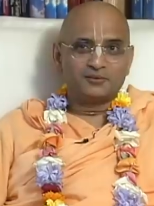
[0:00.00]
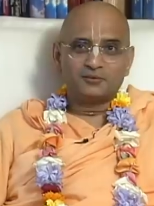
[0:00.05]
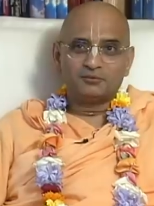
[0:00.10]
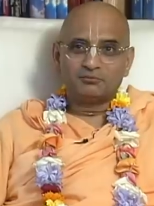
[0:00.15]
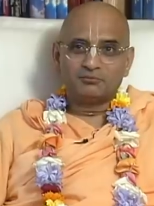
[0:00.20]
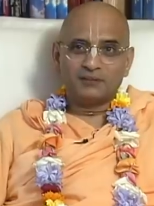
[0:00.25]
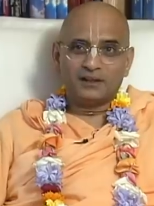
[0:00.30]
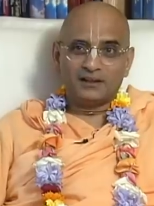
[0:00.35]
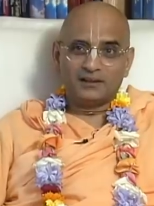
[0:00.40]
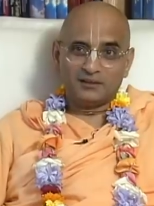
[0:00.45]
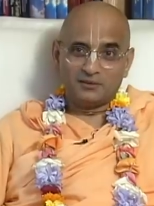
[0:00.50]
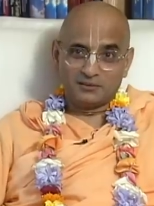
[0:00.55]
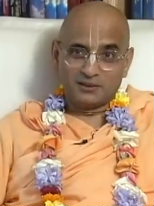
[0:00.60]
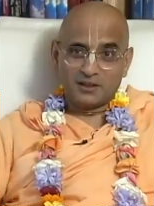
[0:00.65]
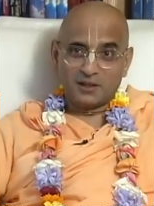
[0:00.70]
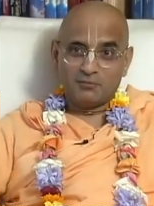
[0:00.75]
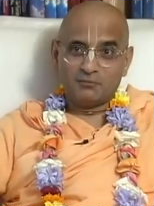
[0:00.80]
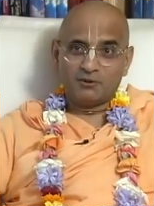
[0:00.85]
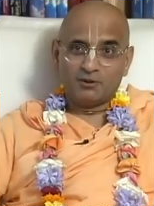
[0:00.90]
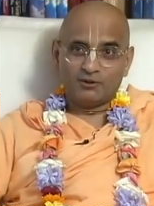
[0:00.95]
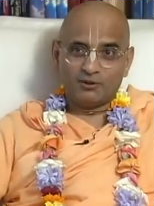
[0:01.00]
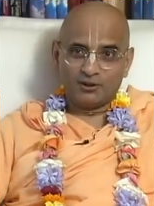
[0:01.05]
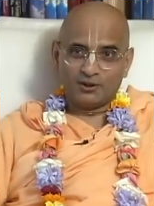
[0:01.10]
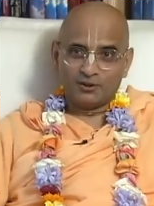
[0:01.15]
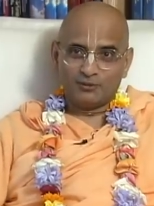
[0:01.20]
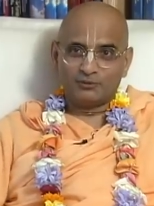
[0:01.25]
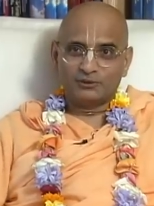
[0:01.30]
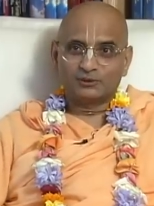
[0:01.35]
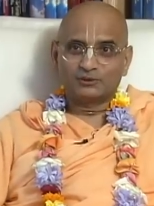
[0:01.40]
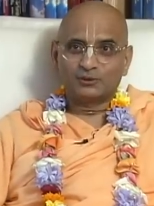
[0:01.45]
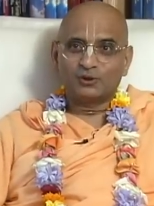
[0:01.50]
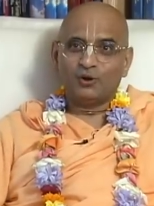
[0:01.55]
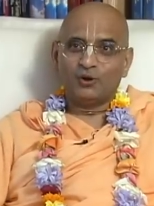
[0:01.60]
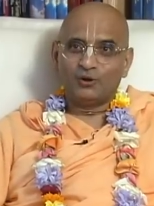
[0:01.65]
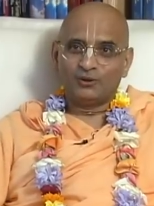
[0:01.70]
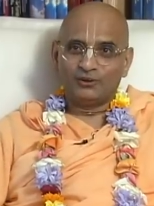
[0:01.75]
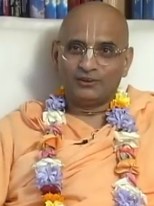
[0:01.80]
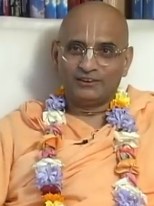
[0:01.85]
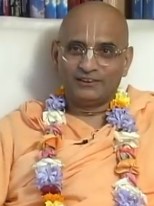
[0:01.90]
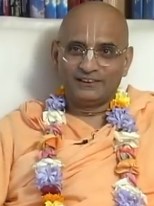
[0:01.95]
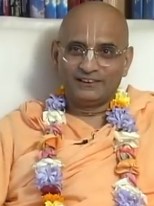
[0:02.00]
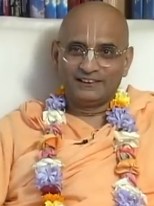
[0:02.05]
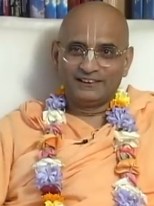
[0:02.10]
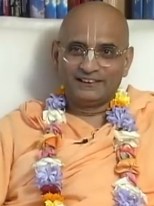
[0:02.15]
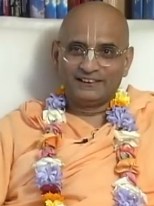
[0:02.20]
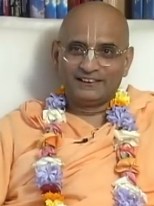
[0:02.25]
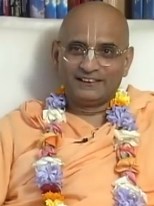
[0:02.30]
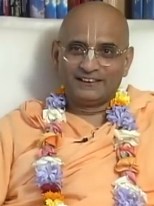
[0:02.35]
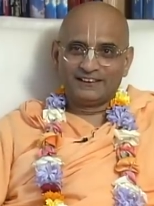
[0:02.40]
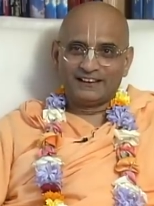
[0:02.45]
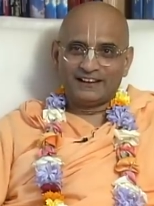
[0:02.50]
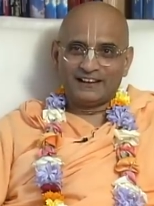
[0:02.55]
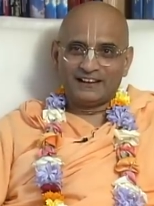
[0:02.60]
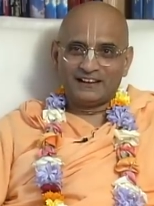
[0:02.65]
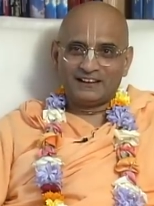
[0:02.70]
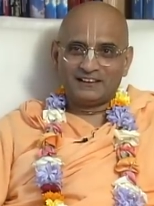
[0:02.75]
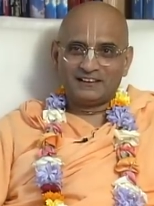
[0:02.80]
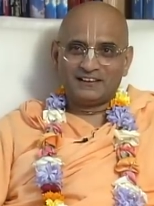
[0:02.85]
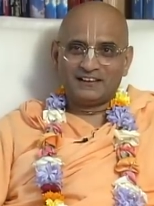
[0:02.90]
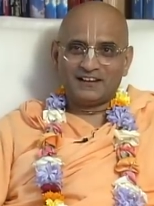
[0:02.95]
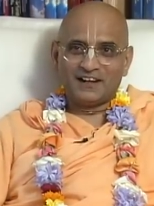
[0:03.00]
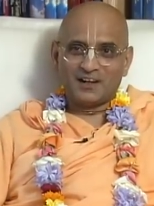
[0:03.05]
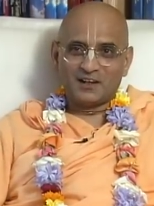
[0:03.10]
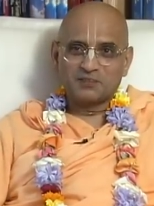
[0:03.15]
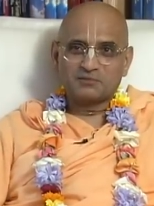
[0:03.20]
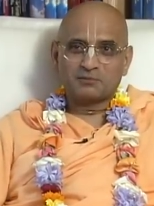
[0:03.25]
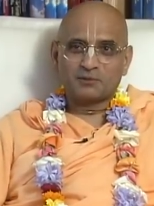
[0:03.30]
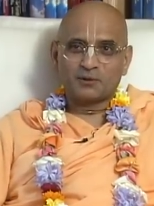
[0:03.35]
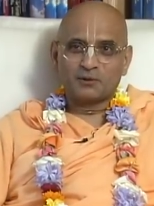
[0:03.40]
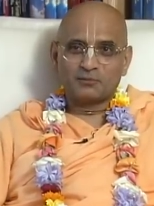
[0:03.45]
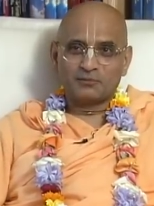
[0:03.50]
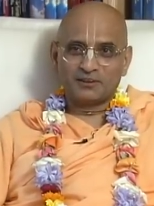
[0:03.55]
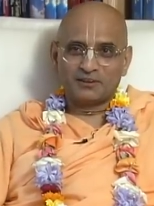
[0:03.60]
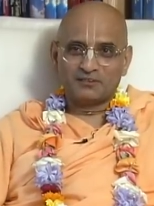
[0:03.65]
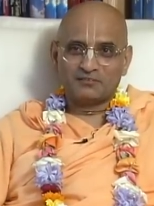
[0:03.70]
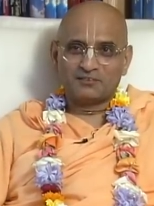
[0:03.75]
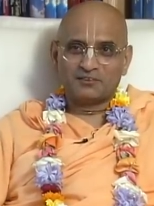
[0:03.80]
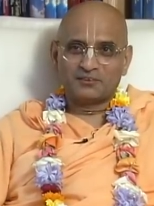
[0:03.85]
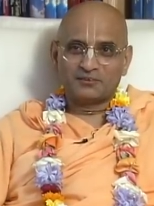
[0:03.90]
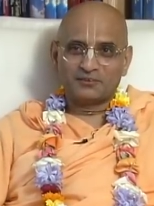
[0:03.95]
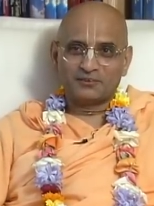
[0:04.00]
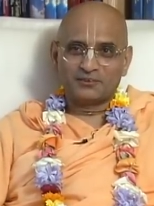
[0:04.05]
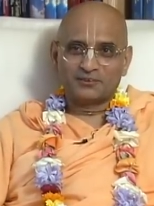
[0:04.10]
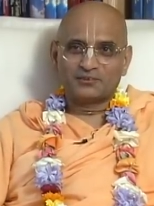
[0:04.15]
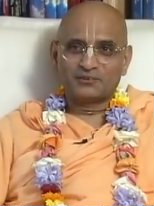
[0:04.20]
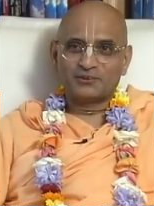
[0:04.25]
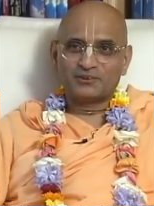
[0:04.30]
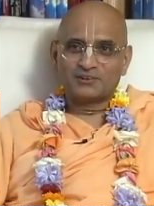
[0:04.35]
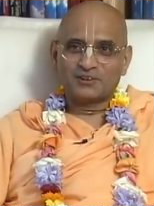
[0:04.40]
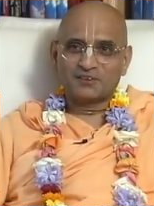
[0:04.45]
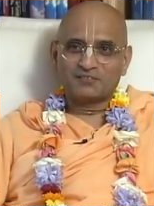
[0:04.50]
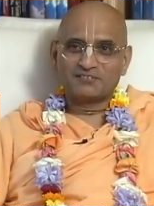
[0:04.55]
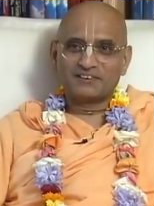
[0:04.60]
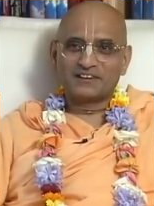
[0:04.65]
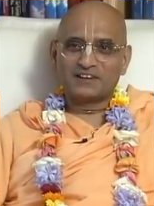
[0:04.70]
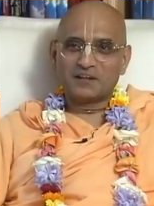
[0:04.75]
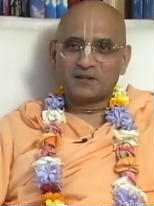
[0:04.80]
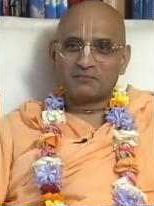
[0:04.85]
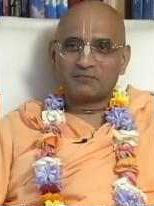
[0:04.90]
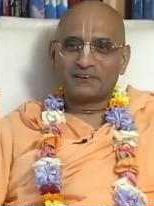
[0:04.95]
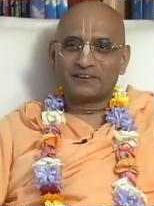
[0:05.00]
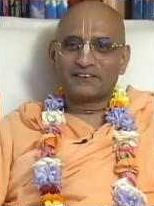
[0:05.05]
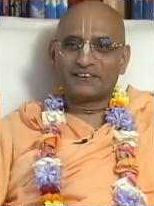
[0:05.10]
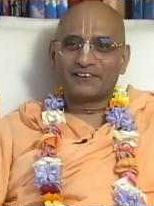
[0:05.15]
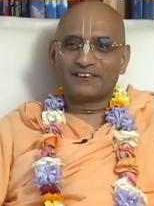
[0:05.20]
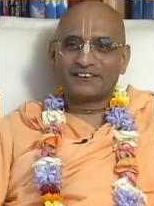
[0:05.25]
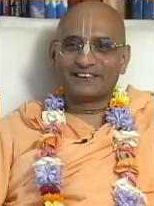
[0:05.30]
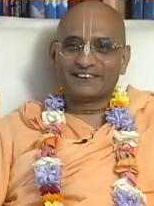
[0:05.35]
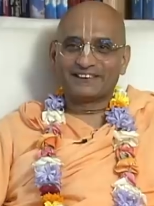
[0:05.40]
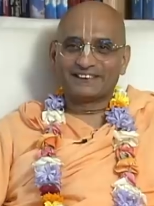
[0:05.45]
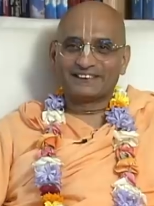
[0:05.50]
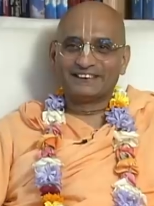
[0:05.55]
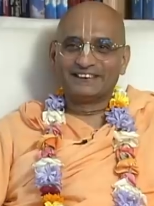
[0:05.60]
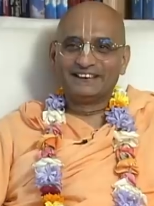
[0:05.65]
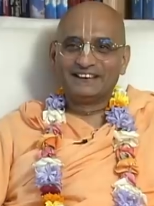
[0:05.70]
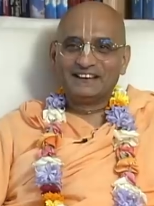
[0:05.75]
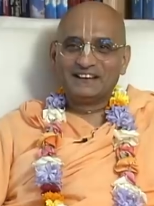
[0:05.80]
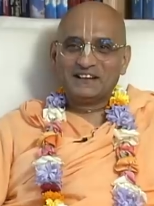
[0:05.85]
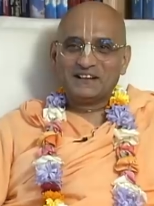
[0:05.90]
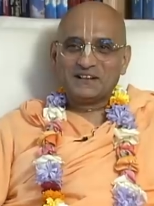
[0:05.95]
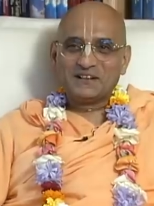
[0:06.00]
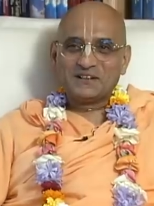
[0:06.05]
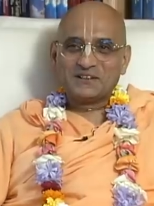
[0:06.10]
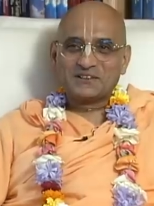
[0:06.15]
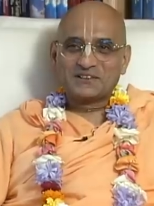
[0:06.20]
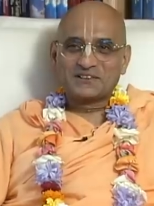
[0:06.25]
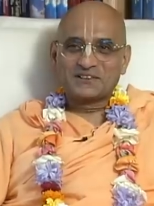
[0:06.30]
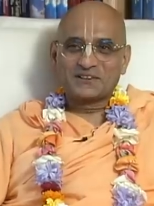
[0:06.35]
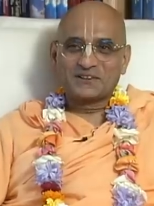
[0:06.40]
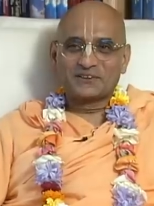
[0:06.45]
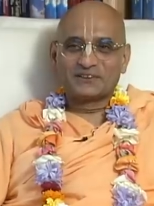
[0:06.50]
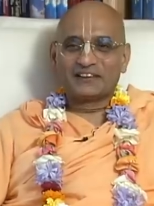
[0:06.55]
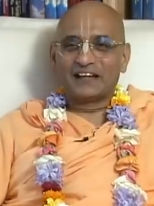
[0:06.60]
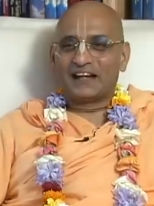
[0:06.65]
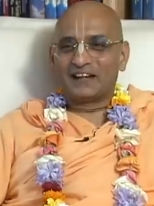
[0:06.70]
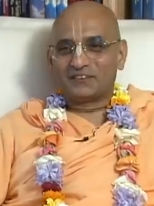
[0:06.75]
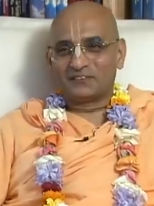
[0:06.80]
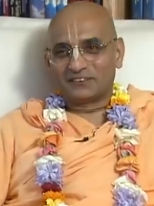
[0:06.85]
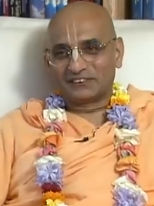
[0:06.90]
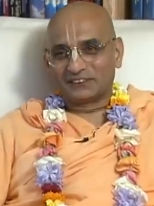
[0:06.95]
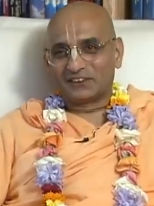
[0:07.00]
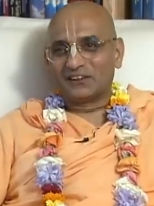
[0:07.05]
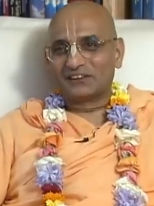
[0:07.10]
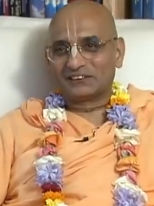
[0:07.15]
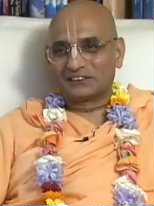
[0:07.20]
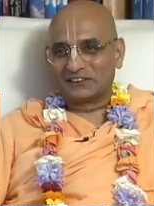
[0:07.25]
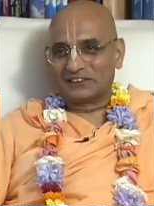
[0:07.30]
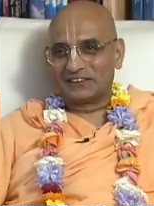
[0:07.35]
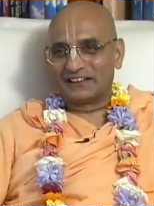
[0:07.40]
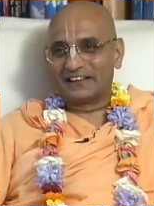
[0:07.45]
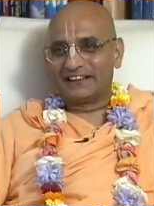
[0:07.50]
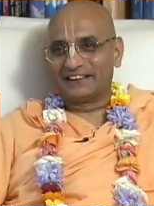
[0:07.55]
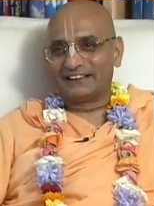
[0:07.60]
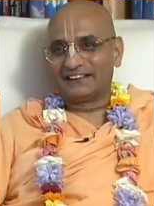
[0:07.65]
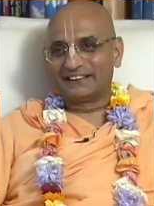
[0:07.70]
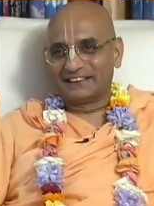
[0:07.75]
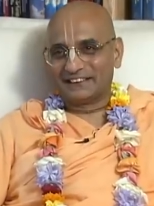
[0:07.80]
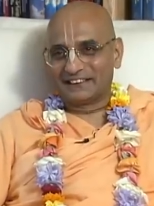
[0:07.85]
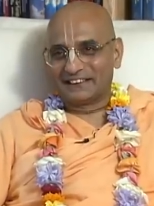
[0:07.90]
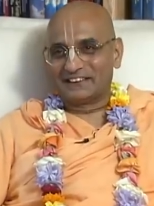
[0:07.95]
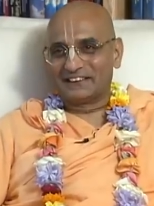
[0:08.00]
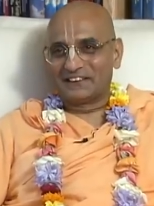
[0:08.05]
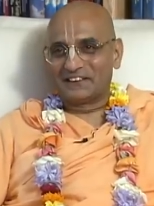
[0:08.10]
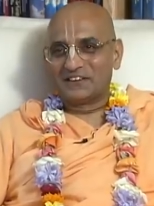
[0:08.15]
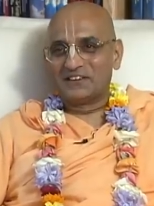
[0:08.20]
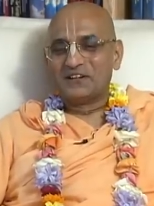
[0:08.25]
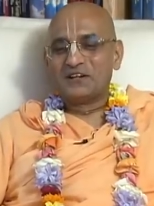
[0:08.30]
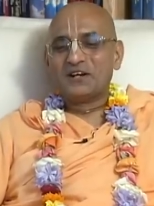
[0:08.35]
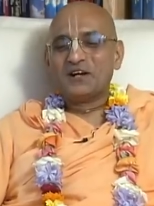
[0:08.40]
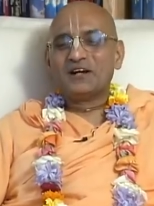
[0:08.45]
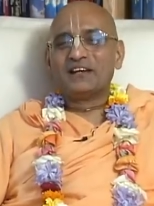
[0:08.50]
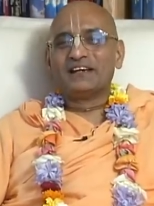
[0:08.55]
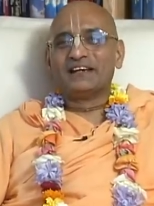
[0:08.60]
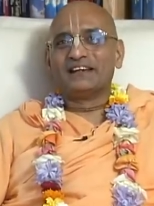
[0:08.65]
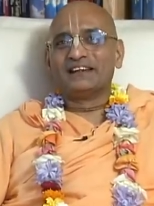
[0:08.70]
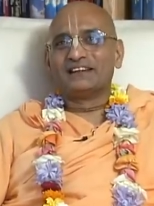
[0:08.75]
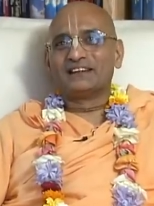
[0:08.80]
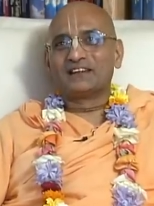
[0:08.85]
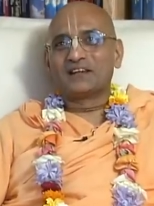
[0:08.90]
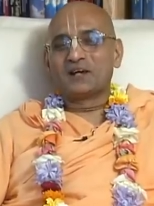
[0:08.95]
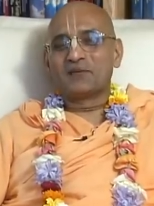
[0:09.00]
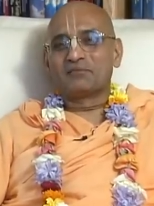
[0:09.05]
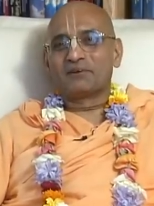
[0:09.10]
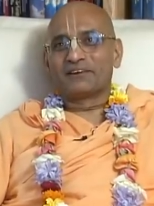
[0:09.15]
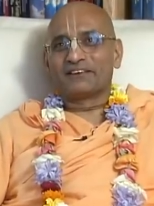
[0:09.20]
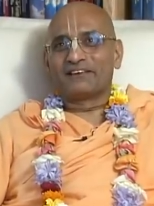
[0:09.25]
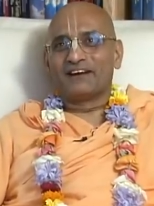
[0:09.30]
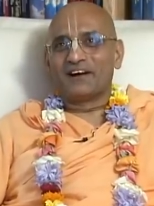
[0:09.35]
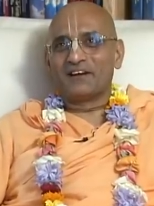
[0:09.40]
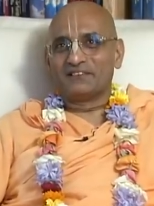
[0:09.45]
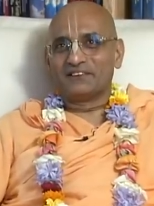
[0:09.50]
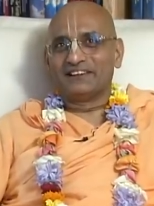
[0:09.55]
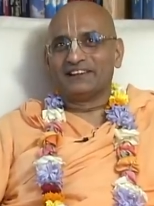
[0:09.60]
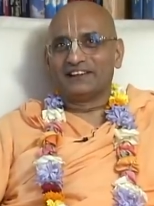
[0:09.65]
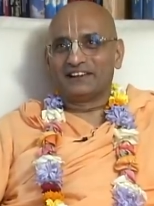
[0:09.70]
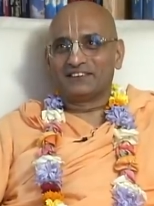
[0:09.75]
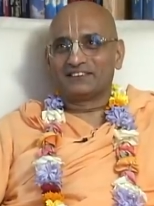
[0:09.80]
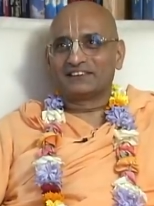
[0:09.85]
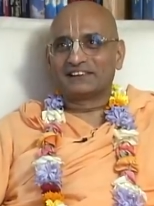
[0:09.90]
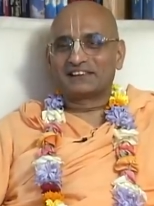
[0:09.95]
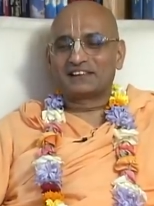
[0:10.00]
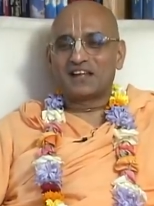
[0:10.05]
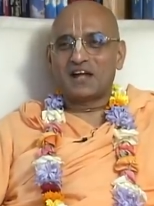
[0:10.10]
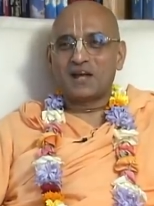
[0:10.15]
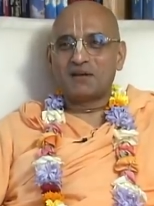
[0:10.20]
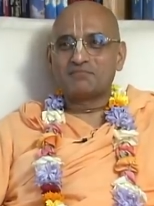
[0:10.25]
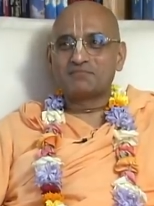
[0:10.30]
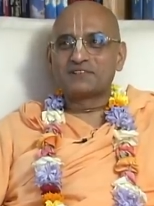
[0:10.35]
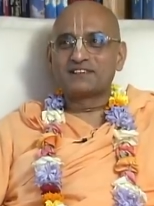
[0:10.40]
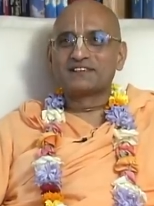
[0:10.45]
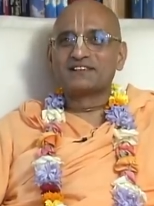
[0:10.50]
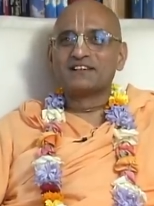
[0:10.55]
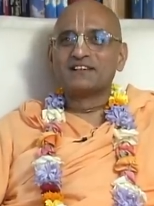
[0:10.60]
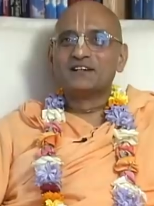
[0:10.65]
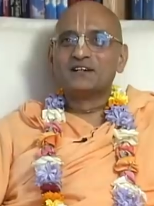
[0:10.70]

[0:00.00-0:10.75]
that the tape recorder was on, and they asked Prabhupada if they could switch off the tape recorder. So that was also there, in the tape recorder. I mean, it was taped.